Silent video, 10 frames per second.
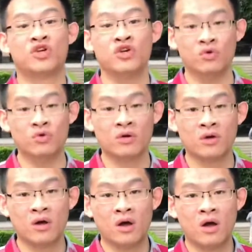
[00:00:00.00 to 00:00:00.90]
Q?
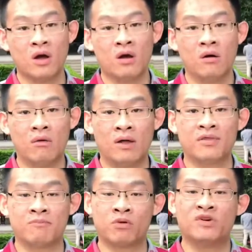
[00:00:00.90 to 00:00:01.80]
Well,
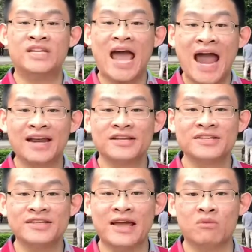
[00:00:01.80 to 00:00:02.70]
the
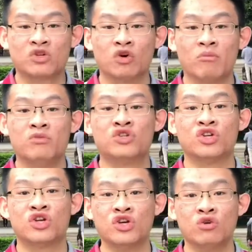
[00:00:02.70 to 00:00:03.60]
protagonist's name was called
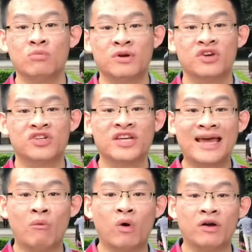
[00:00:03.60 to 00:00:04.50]
Mr. Q because he
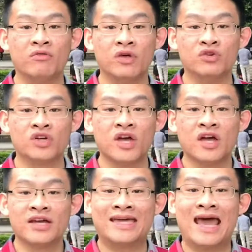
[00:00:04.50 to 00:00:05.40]
had one of those
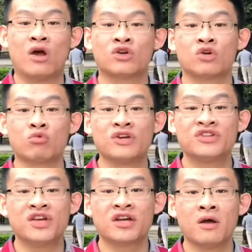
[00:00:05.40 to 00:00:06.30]

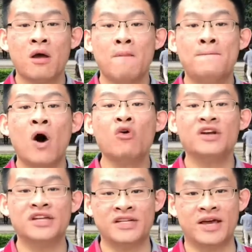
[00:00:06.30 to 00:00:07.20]
characteristic
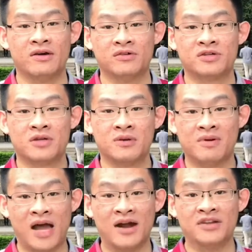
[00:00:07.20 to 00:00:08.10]
ponytails
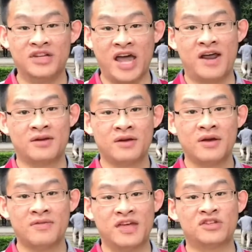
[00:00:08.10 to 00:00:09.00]
behind his head.
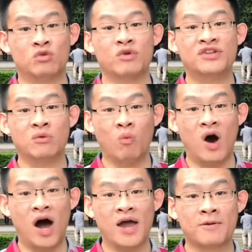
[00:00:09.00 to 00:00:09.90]
That's the reason
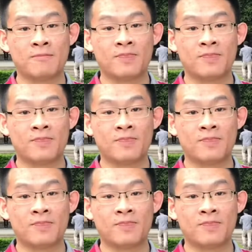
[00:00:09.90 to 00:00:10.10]
why.